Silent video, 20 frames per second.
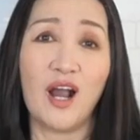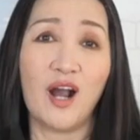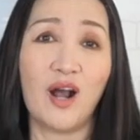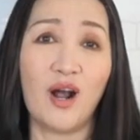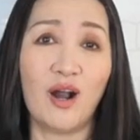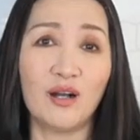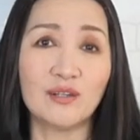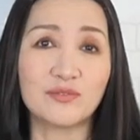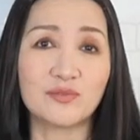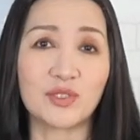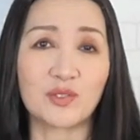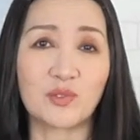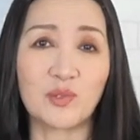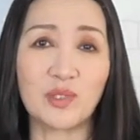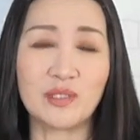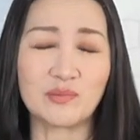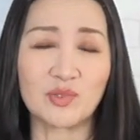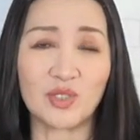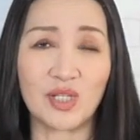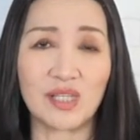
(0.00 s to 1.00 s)
of the
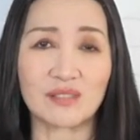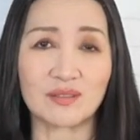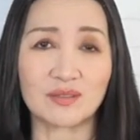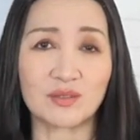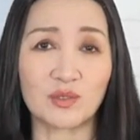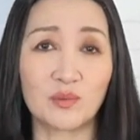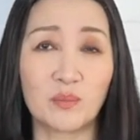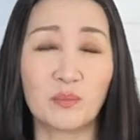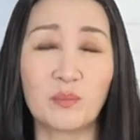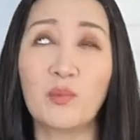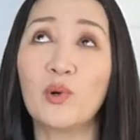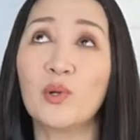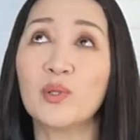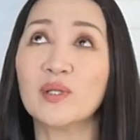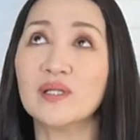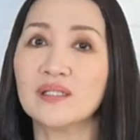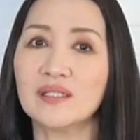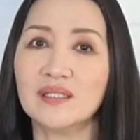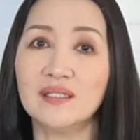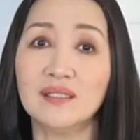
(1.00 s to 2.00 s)
cream cheese or more
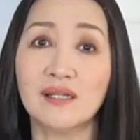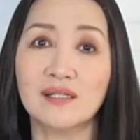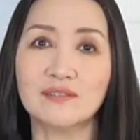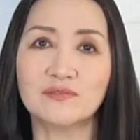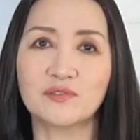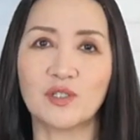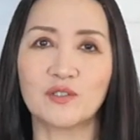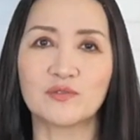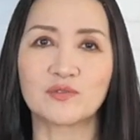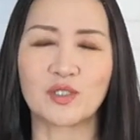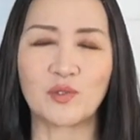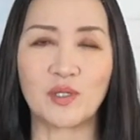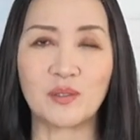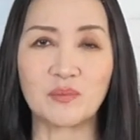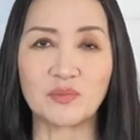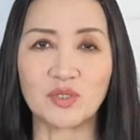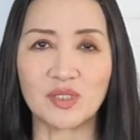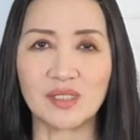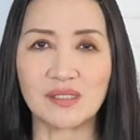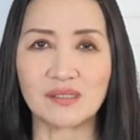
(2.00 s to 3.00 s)
than enough of the
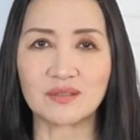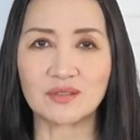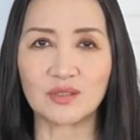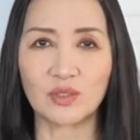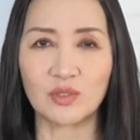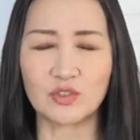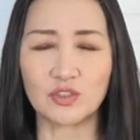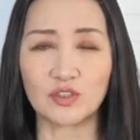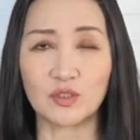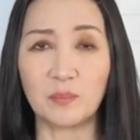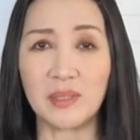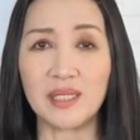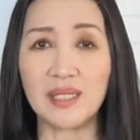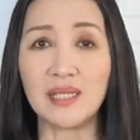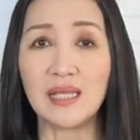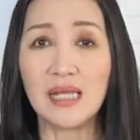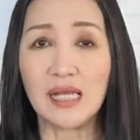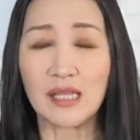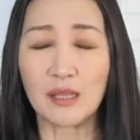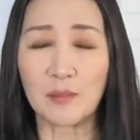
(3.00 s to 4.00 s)
cream cheese. So it should
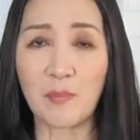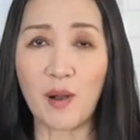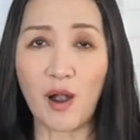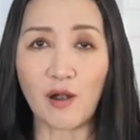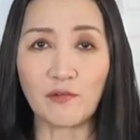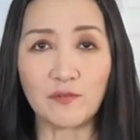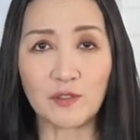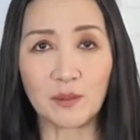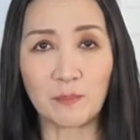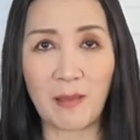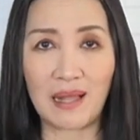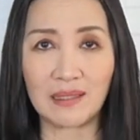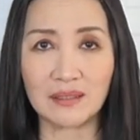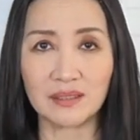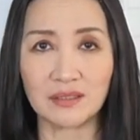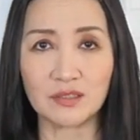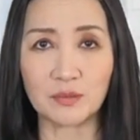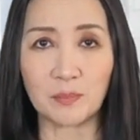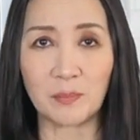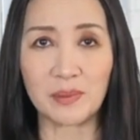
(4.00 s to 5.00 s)
be the perfect
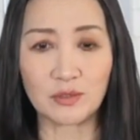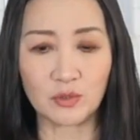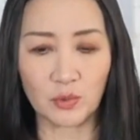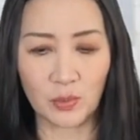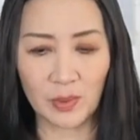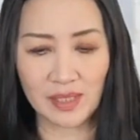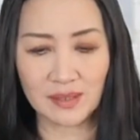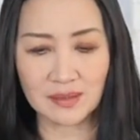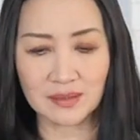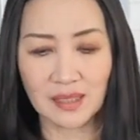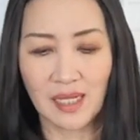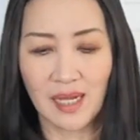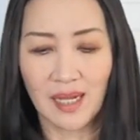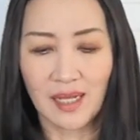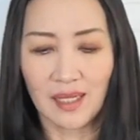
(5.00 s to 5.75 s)
balance between